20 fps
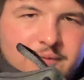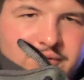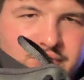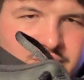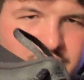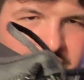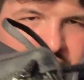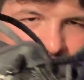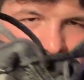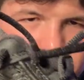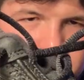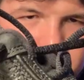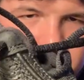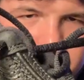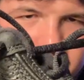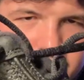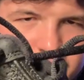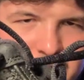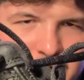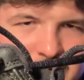Jordan
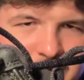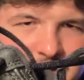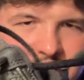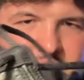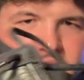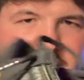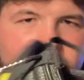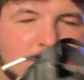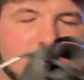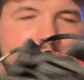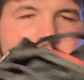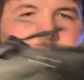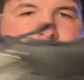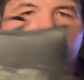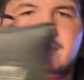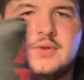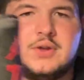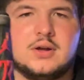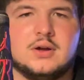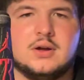logo right there.
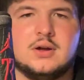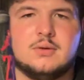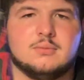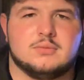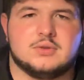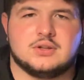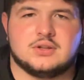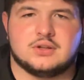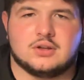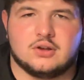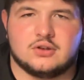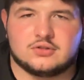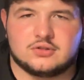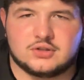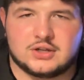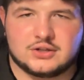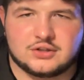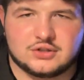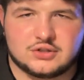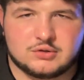Um, and you
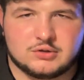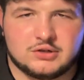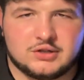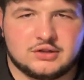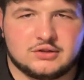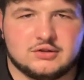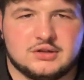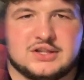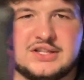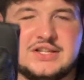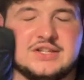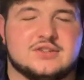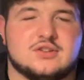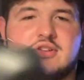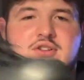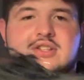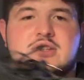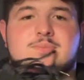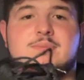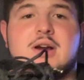also got the 23. These
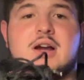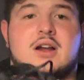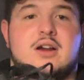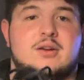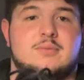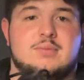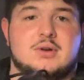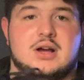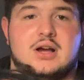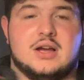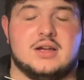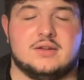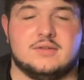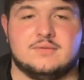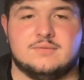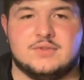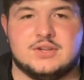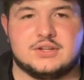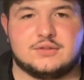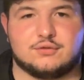are inspired by
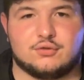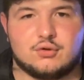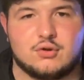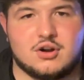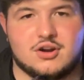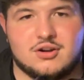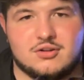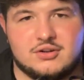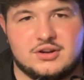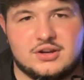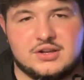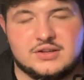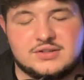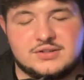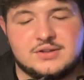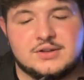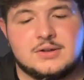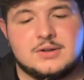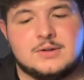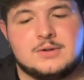his Ferraris.
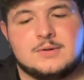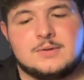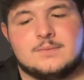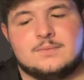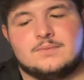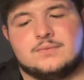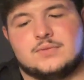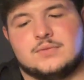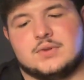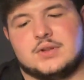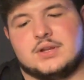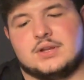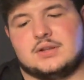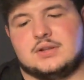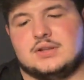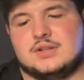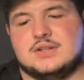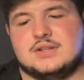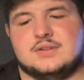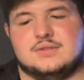Like
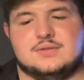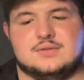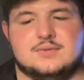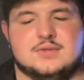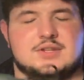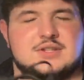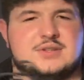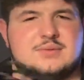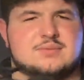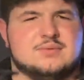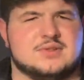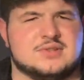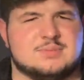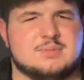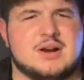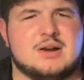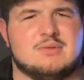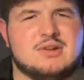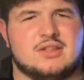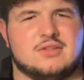his, it's
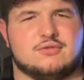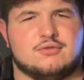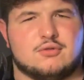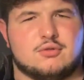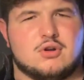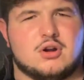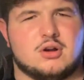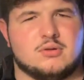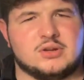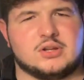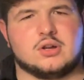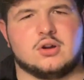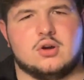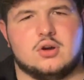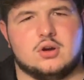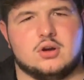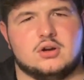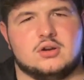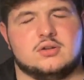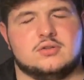inspired by the Ferrari
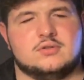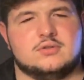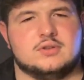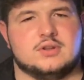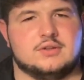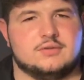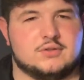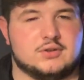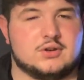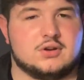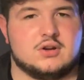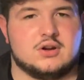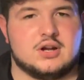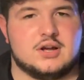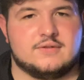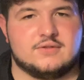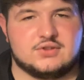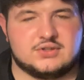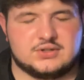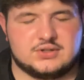car, of the car
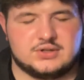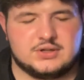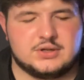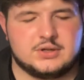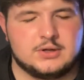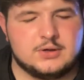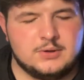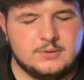obviously.